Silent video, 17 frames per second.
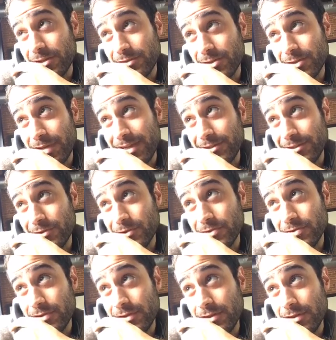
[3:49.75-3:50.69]
depending on
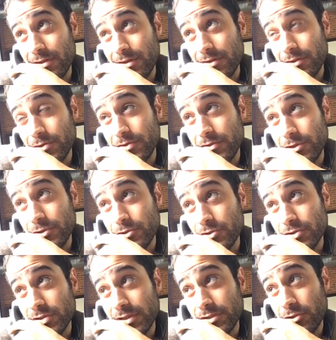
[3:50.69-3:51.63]
those
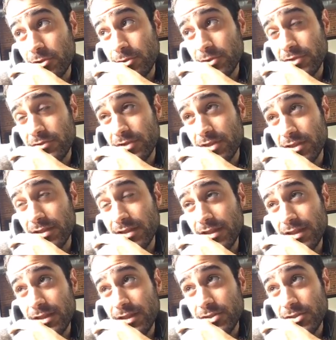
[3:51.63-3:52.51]
features. In terms of the